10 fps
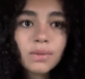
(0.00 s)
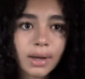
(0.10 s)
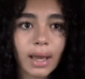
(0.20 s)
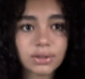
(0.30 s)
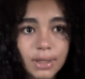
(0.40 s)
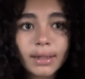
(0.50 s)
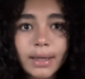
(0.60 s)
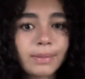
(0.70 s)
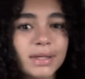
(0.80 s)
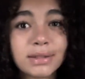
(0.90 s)
why I do it at
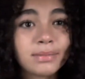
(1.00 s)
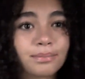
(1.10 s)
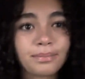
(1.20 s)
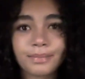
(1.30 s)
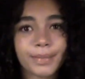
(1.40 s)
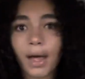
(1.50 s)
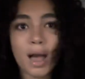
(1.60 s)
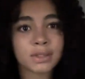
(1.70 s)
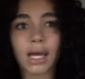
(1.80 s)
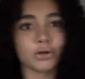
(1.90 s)
night, because
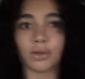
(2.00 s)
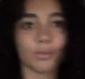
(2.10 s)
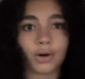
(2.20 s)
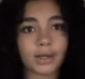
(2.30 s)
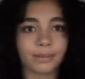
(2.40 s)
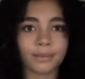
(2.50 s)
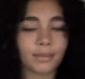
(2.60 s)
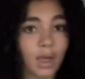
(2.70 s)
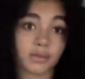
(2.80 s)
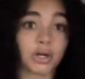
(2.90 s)
I'm tired in the morning.
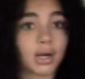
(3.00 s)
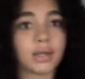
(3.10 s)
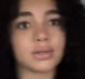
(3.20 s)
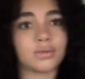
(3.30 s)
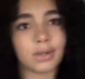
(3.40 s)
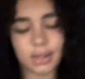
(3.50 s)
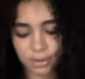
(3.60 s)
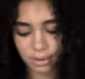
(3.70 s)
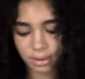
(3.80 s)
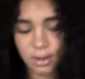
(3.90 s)
I'm tired at night too, but like
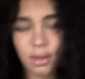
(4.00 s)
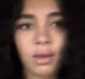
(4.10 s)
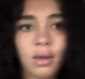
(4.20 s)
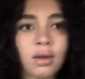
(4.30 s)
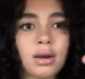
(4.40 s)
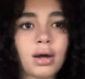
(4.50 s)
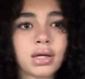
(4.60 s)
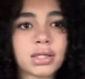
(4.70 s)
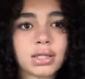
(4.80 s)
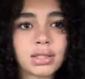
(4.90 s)
now we're
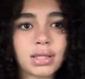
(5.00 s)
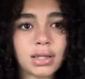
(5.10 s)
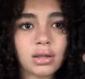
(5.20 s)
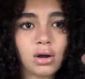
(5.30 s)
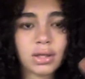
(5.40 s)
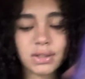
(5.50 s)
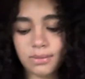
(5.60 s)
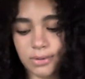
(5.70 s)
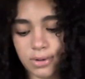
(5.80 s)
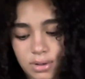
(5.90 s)
just gonna take the Aussie
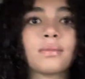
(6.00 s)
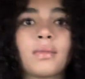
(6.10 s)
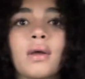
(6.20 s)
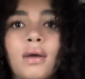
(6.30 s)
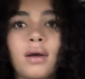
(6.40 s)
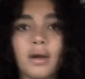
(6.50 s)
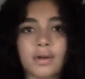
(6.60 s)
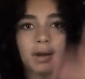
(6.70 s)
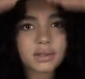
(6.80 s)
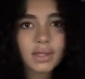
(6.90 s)
one, and then
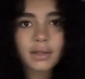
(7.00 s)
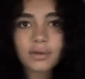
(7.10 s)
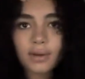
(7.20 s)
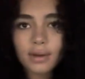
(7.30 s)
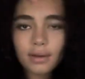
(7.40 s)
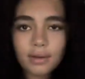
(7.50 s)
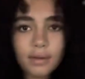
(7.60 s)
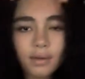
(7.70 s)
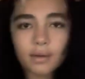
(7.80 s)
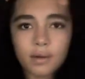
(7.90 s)
I just like do it
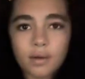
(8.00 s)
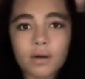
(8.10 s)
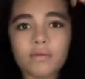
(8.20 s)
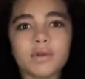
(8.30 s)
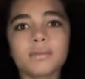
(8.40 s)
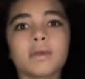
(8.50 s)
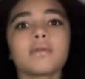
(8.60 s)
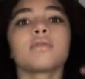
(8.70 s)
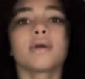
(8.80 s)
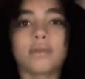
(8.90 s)
on these
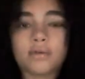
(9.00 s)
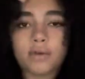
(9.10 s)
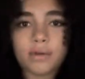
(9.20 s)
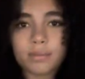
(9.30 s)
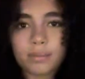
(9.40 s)
pieces right in the front,